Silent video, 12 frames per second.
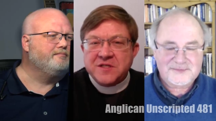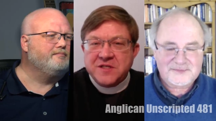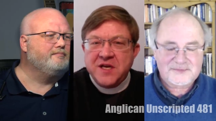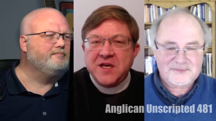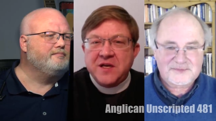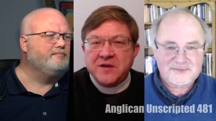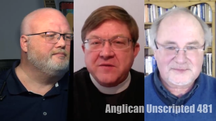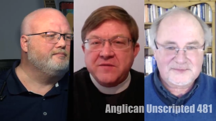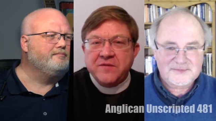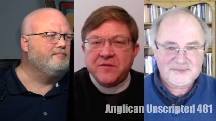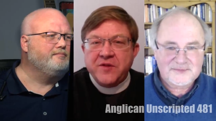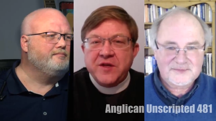Speaker 1: state
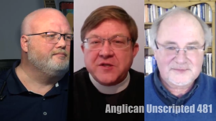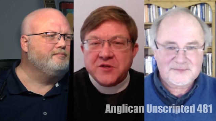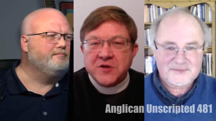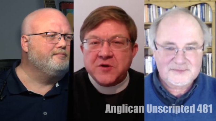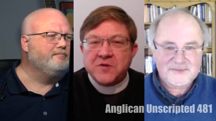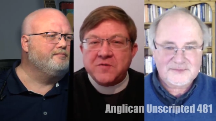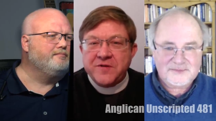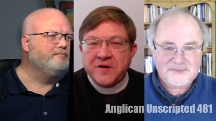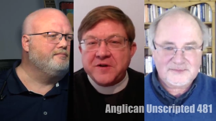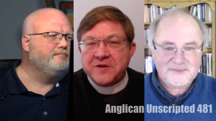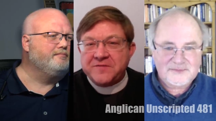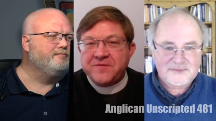the eternal
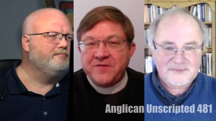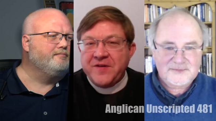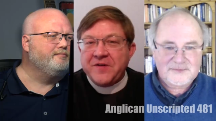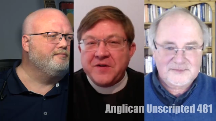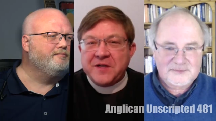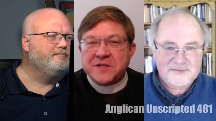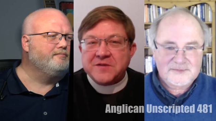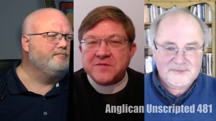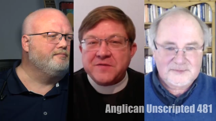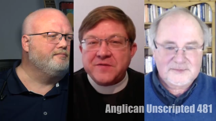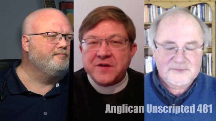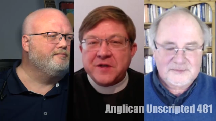ver verities of
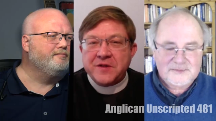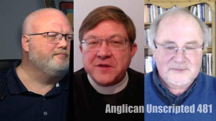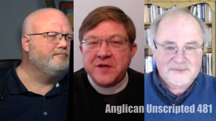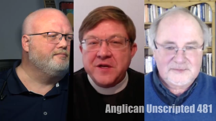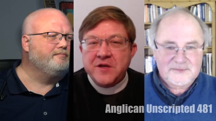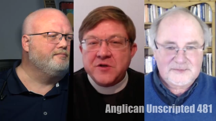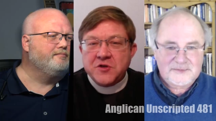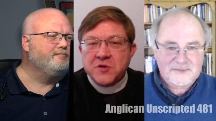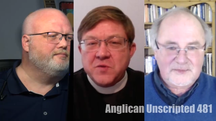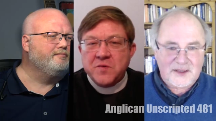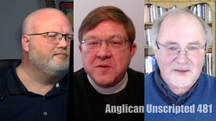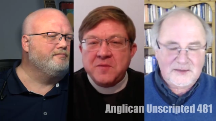the faith?
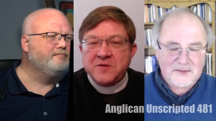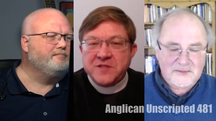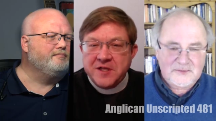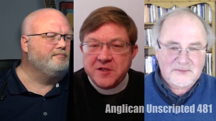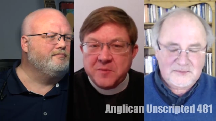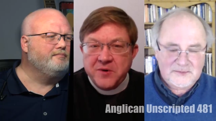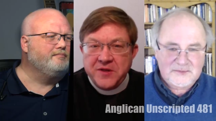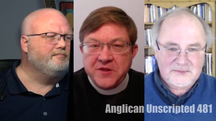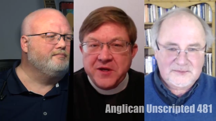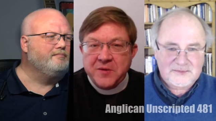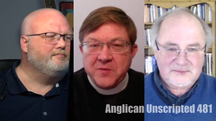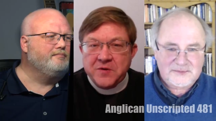Shouldn't we celebrate
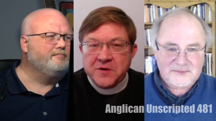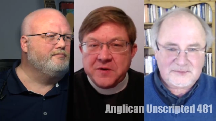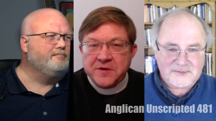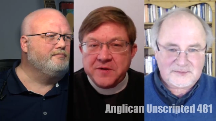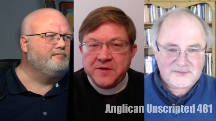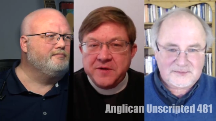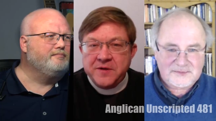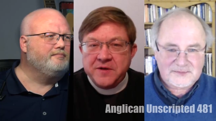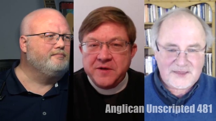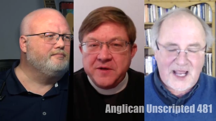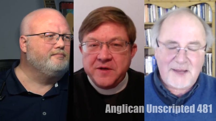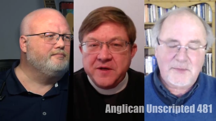that work?
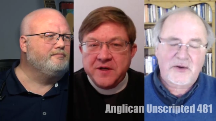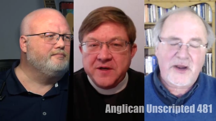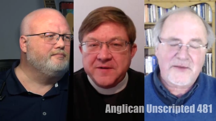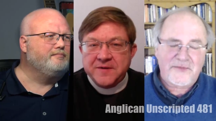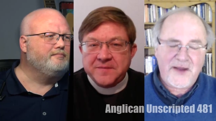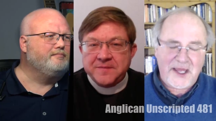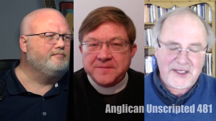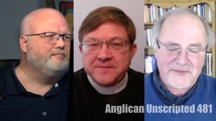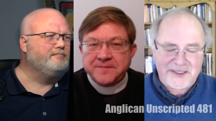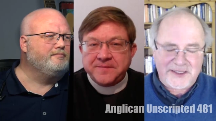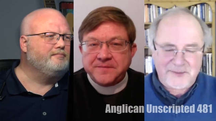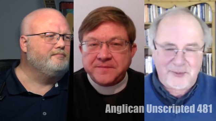
Speaker 2: I'm a great fan
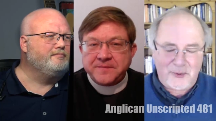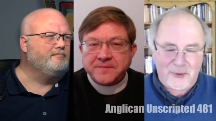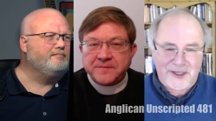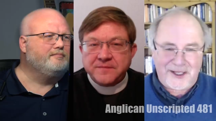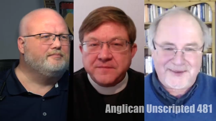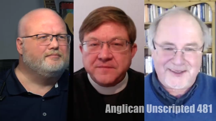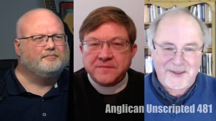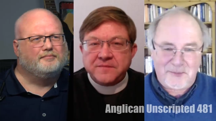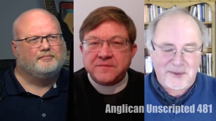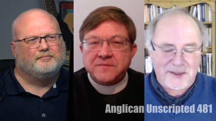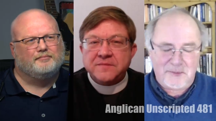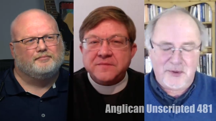of Ian Paul. I think he,
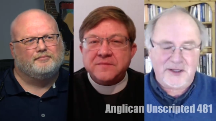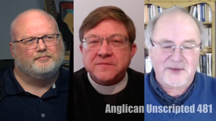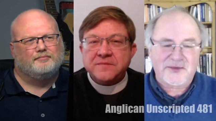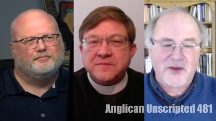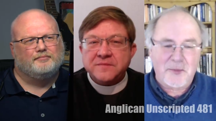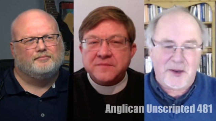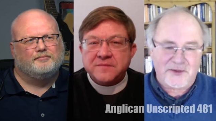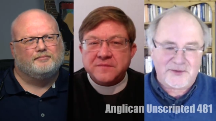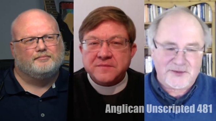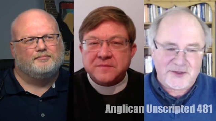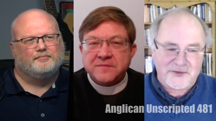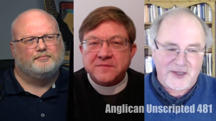he brings so
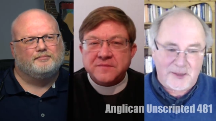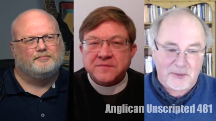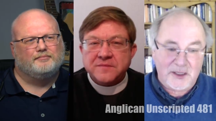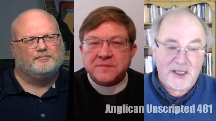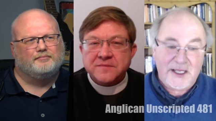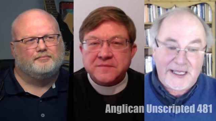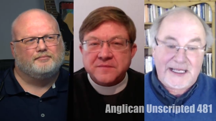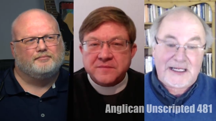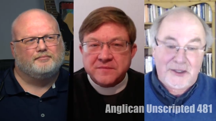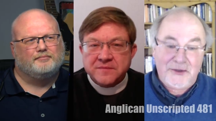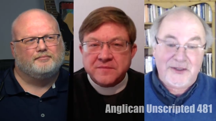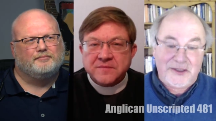much to the table,
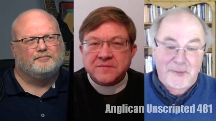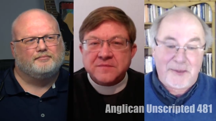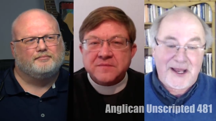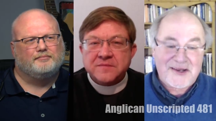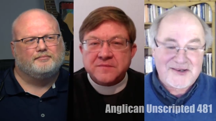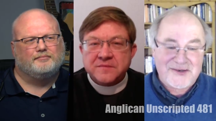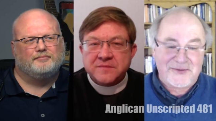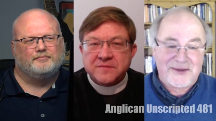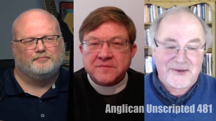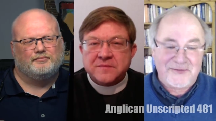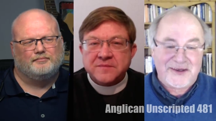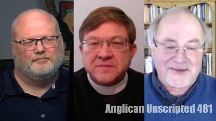including the passion of
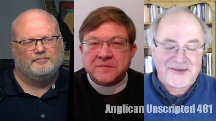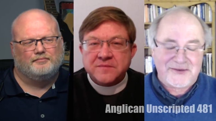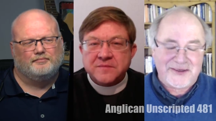conviction